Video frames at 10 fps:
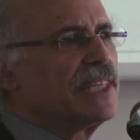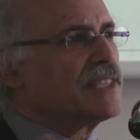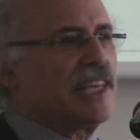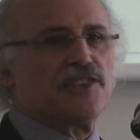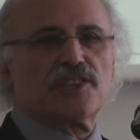
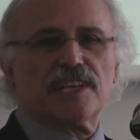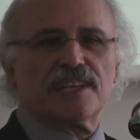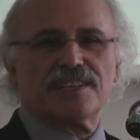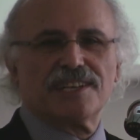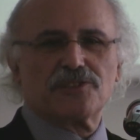It's
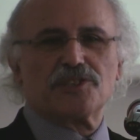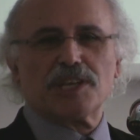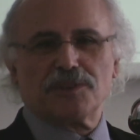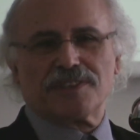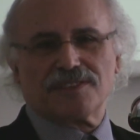easier to
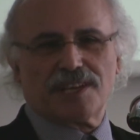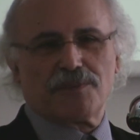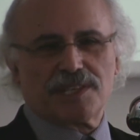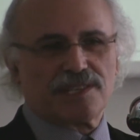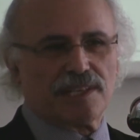tell that
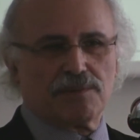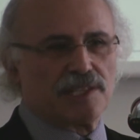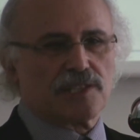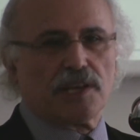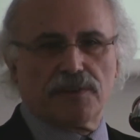they're risky.
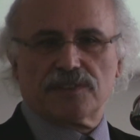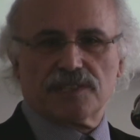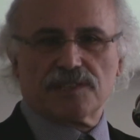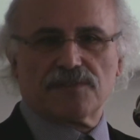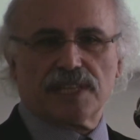Well, there's no
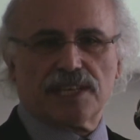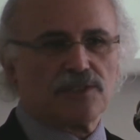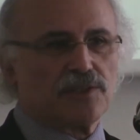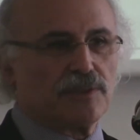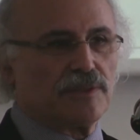evidence for that
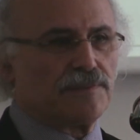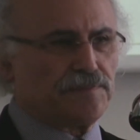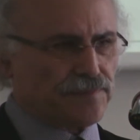at all.